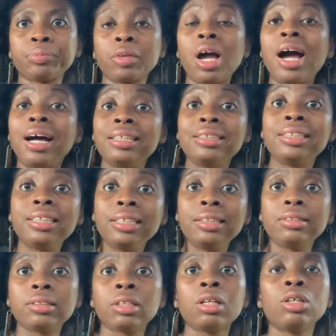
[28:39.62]

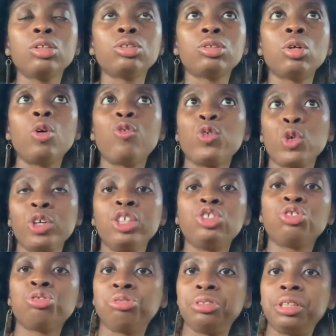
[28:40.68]
Content. So if you're
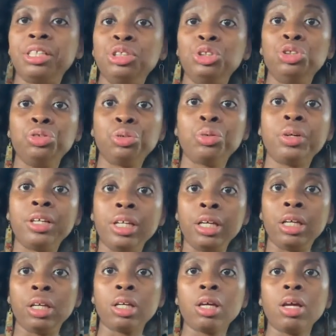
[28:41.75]
interested in
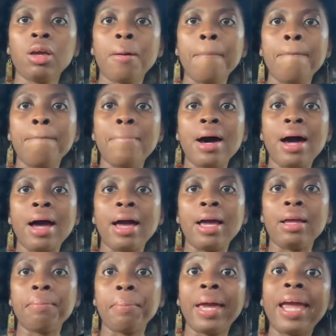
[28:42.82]
joining
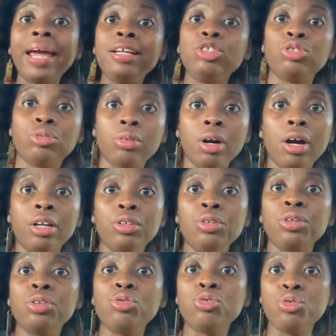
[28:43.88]
my Patreon,
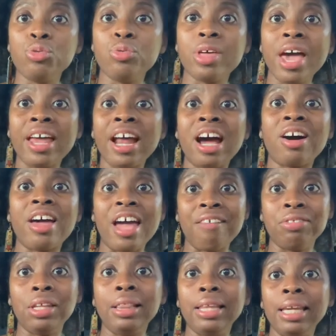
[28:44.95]
you can do that. I'll
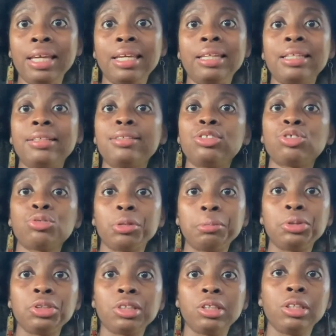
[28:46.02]
have the link in the
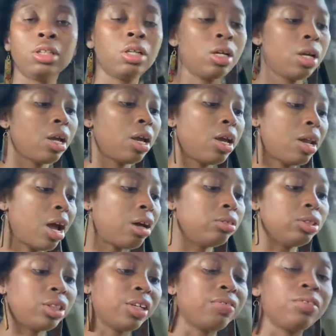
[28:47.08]
description, and I'll
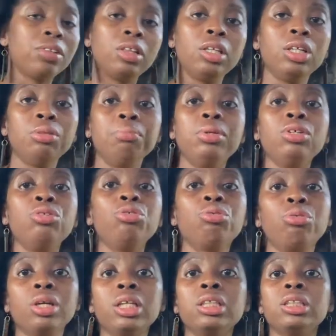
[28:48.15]
definitely be
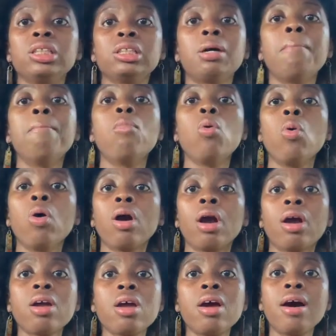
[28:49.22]
doing some
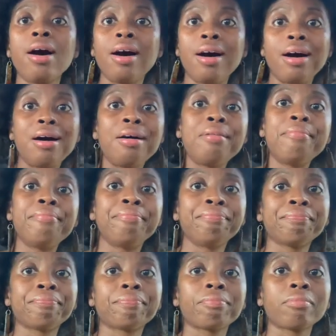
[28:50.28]
more
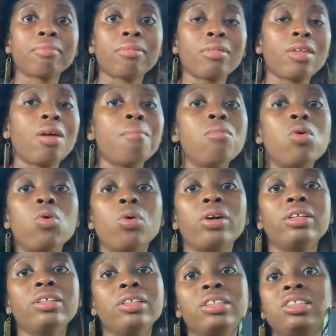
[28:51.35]

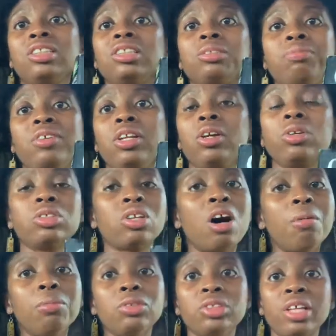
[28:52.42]
because this video is
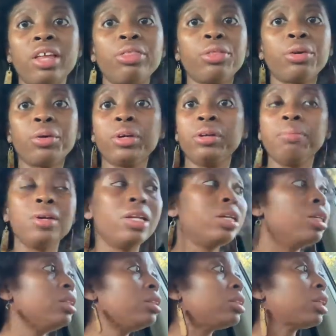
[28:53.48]
almost at 30
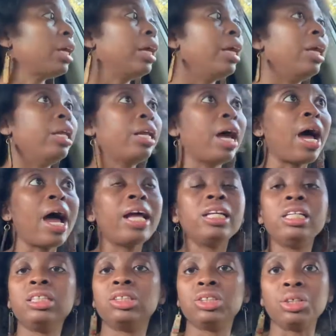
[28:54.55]
minutes, and I
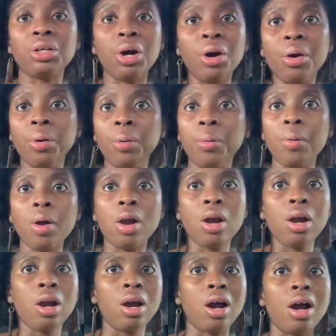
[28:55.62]
need to go.
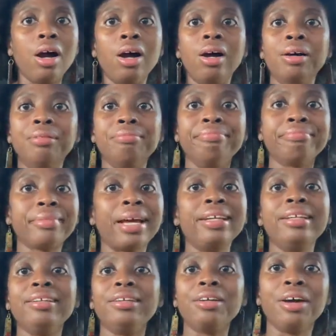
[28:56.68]

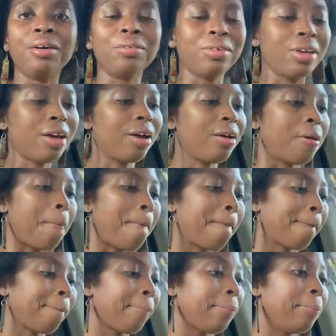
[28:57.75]
Yeah,
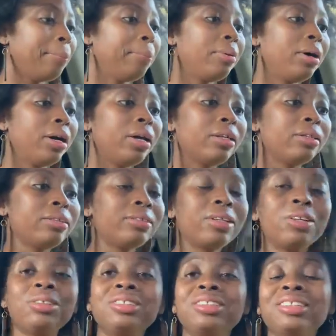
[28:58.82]
but
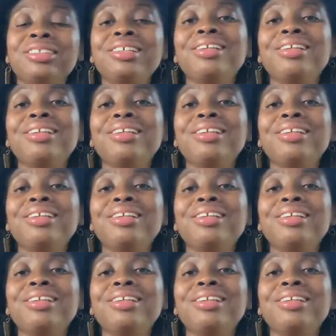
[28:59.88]
there's just a